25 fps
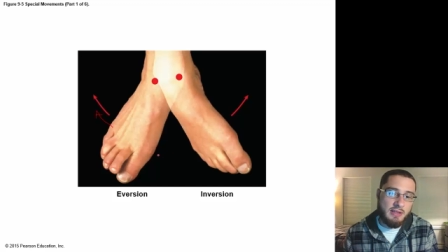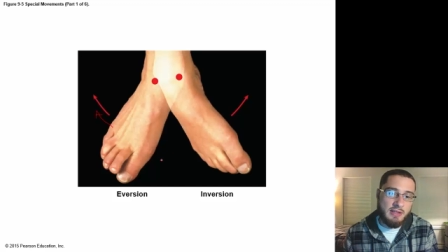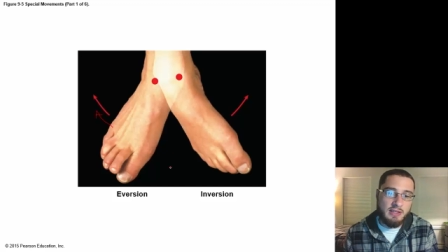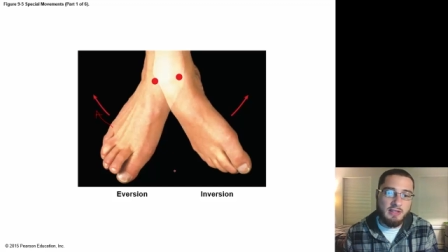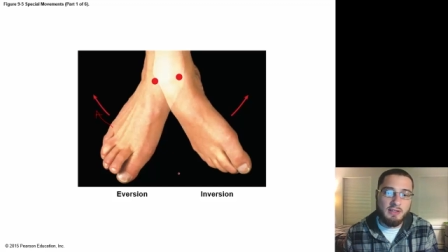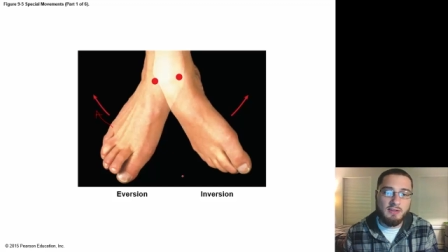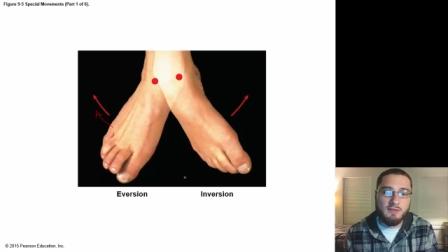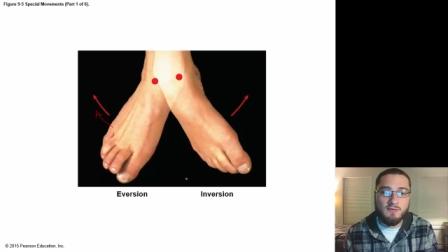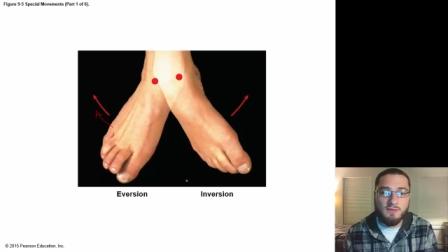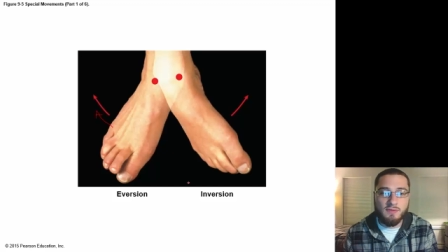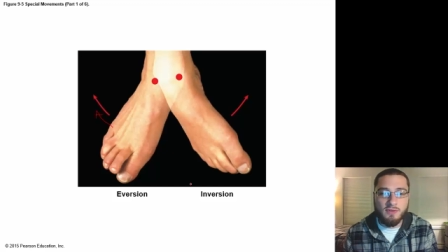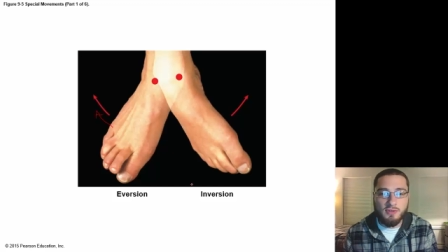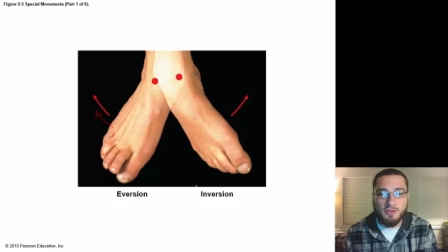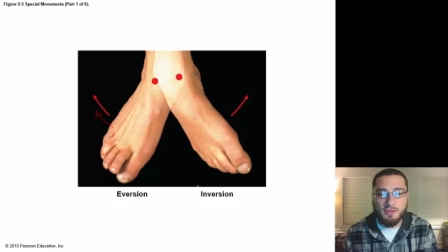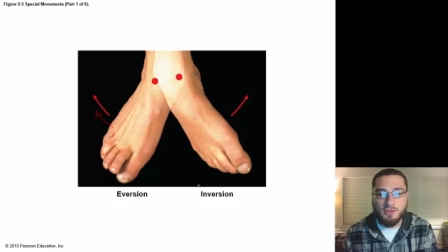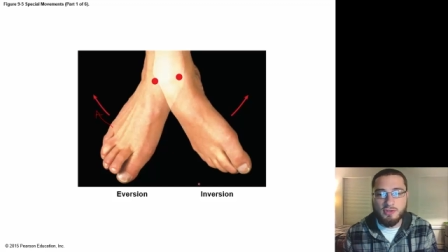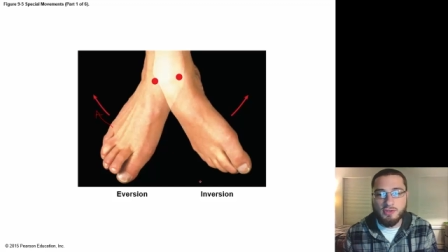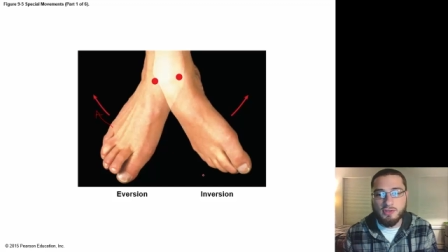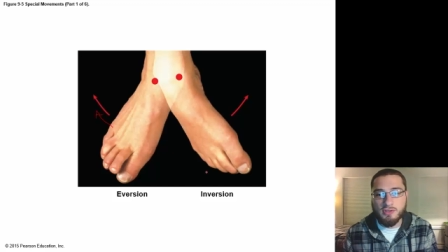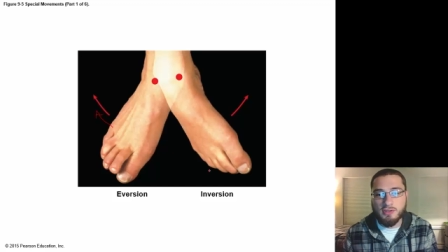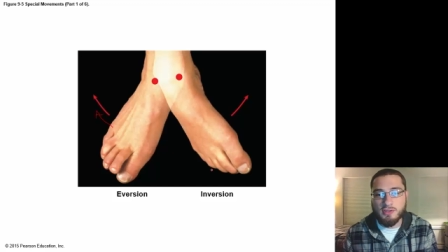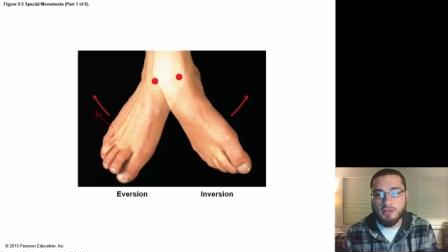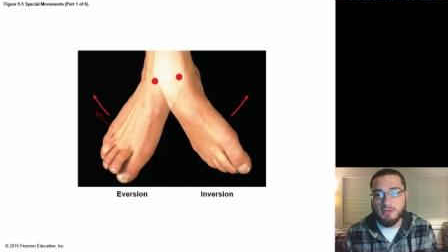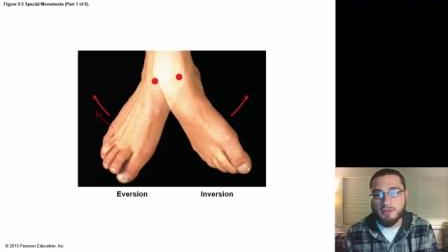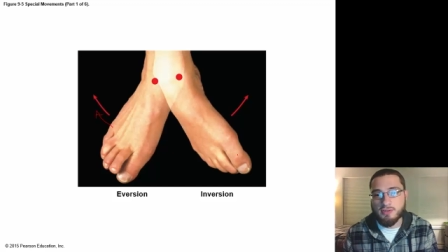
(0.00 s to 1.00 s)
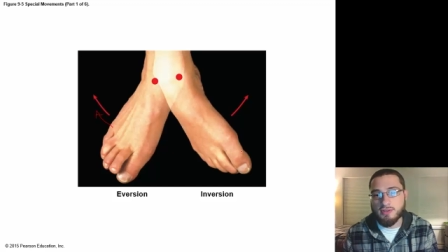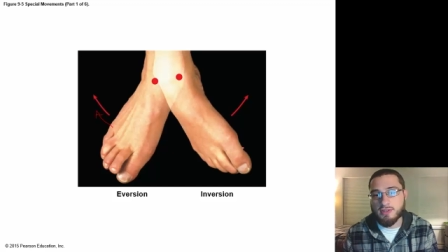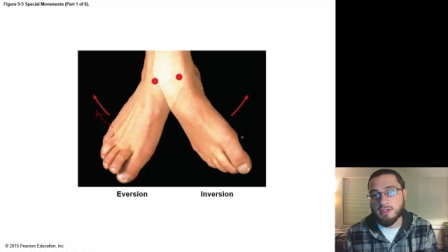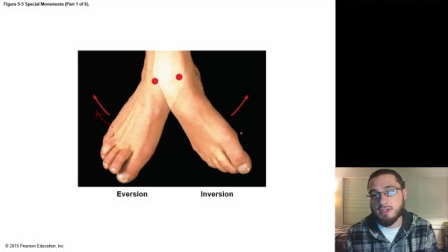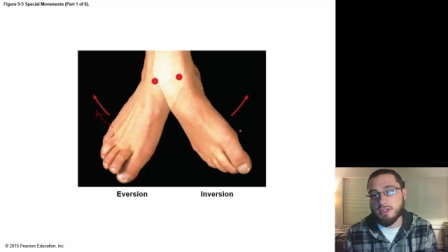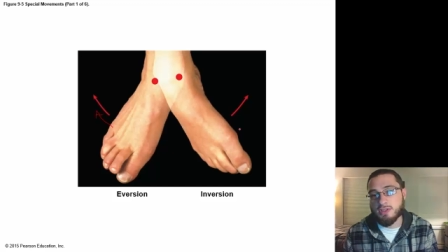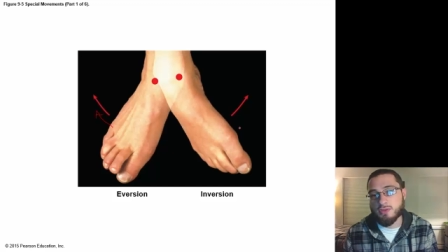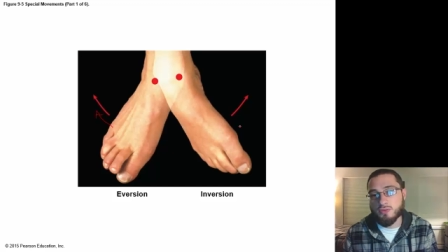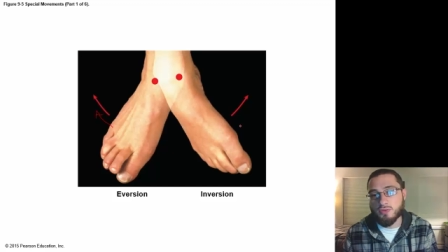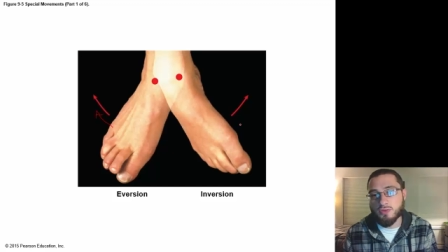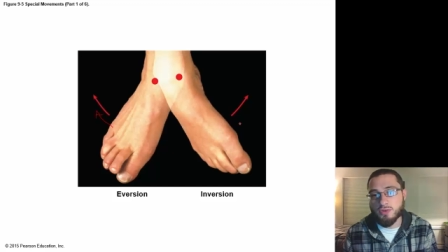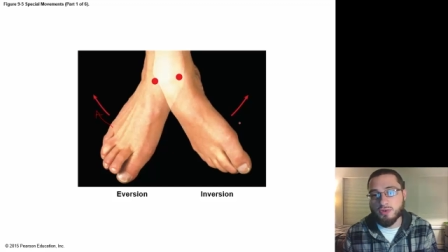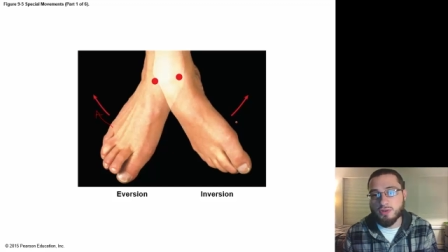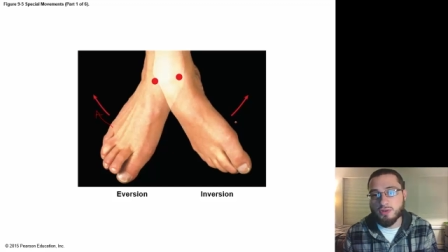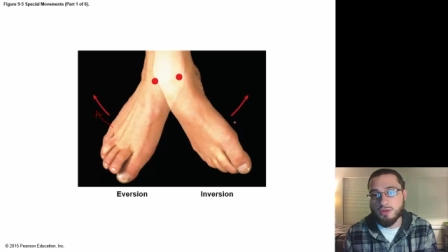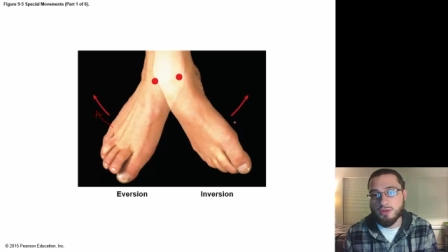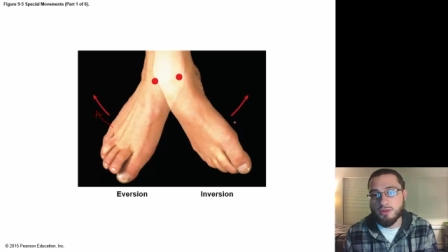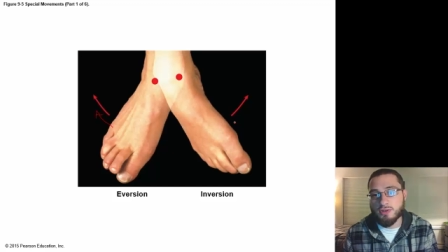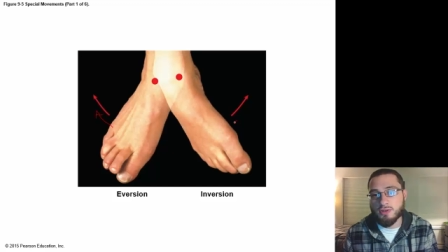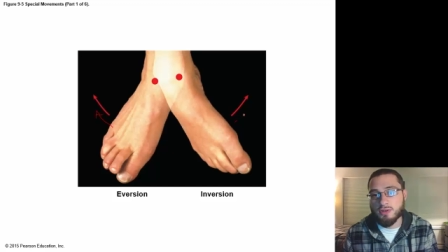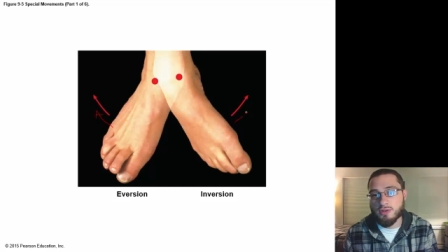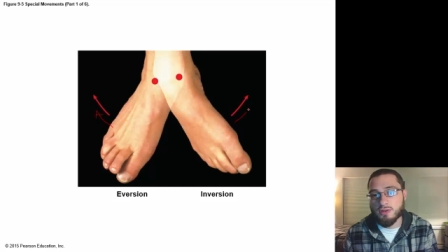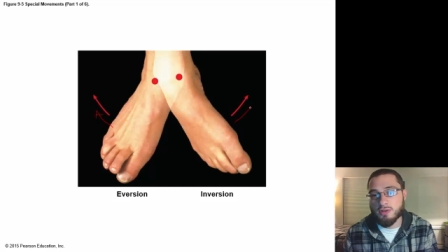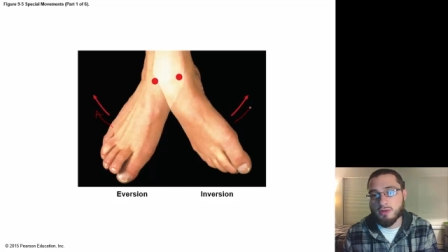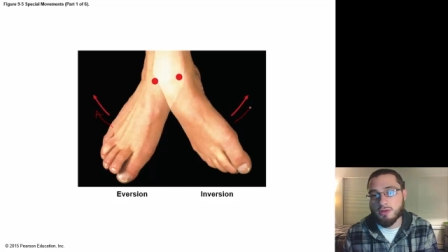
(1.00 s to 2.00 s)
inversion is
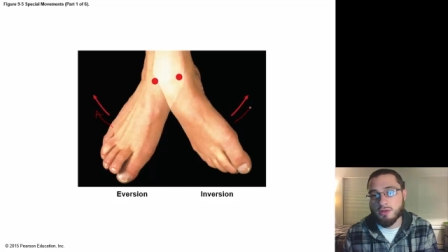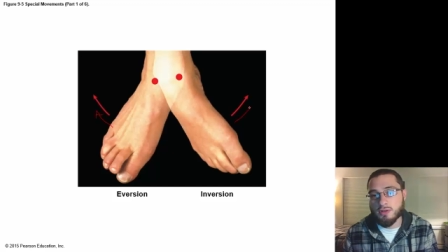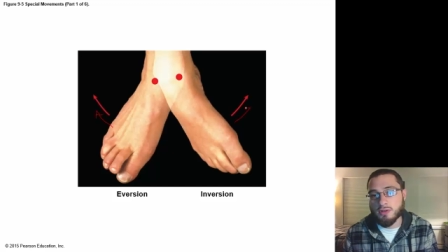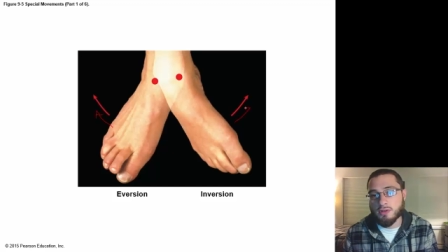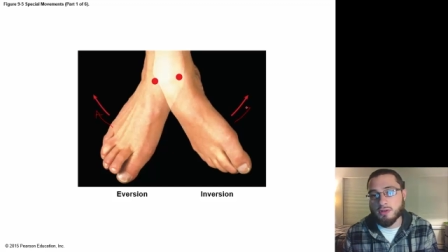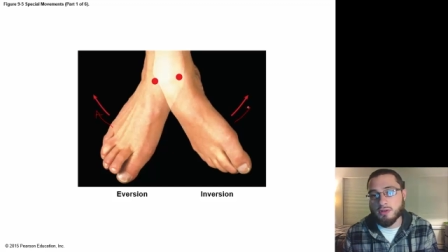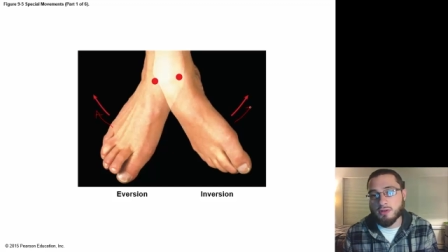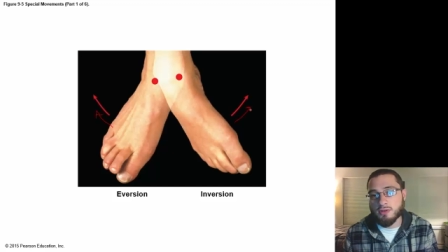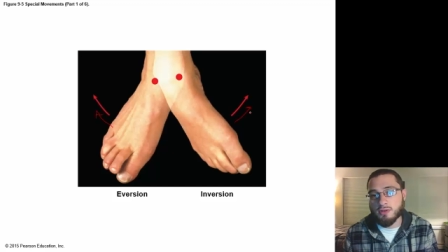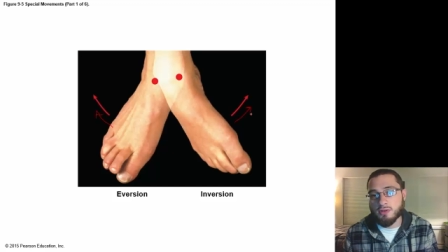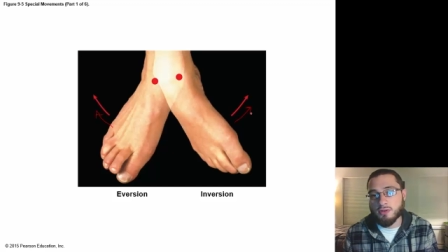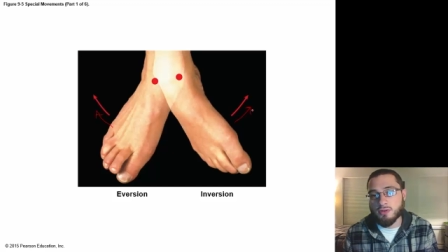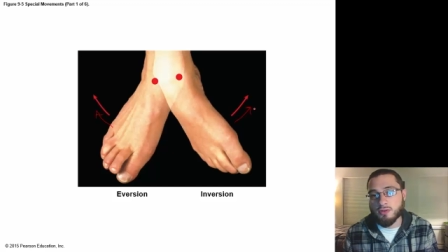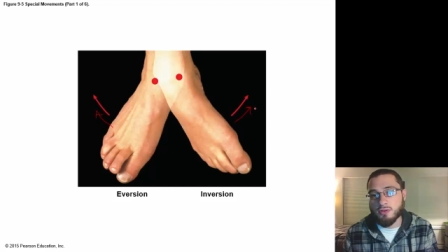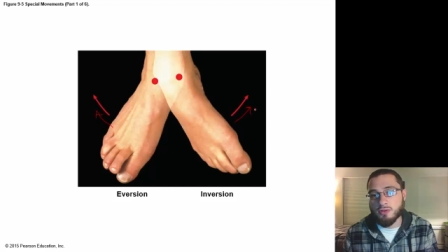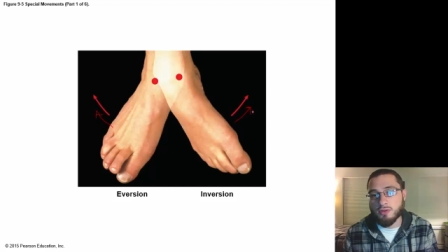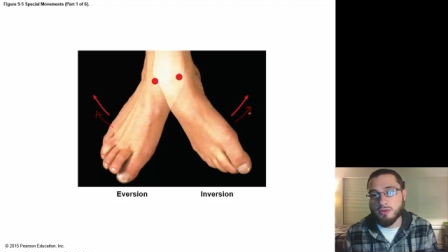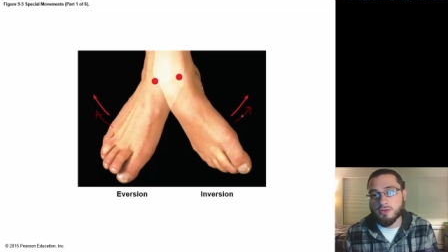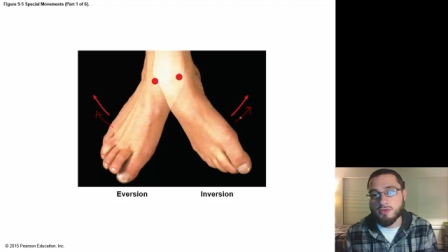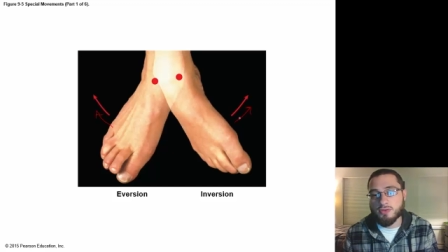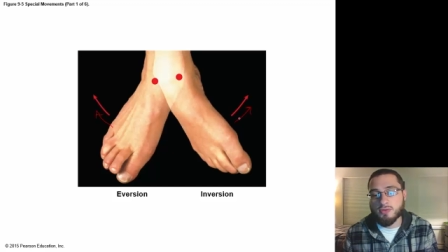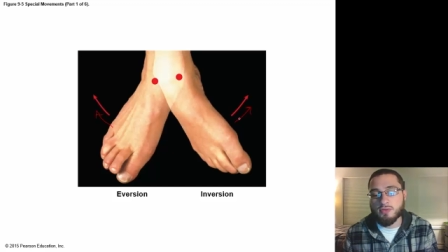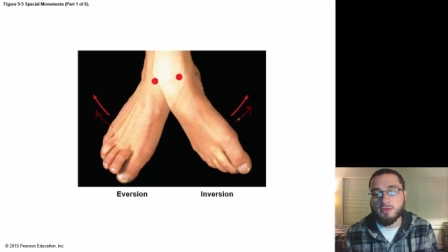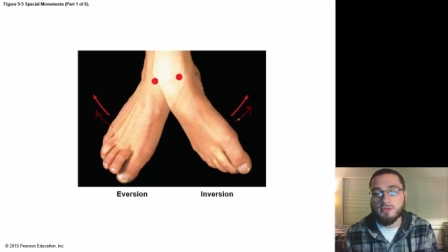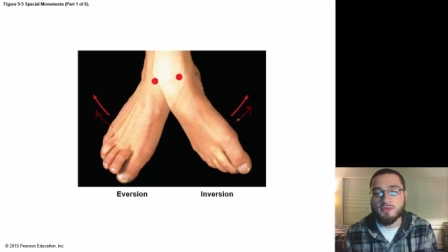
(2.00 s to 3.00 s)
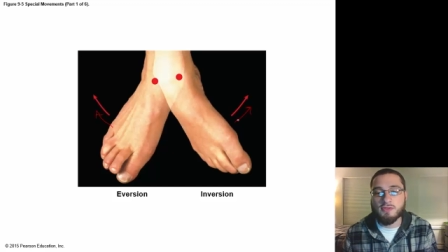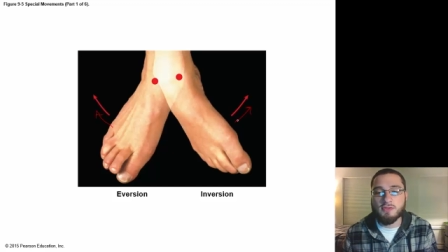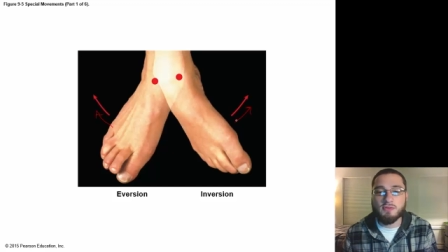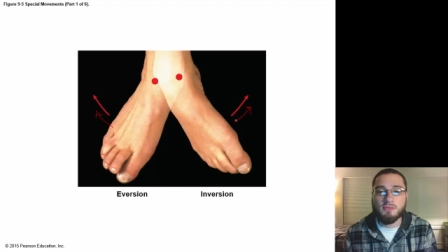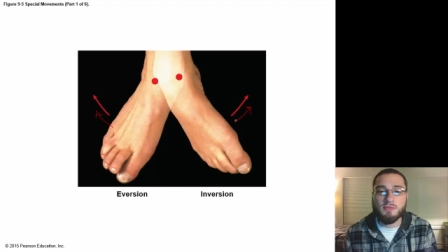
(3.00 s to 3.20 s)
inward or towards the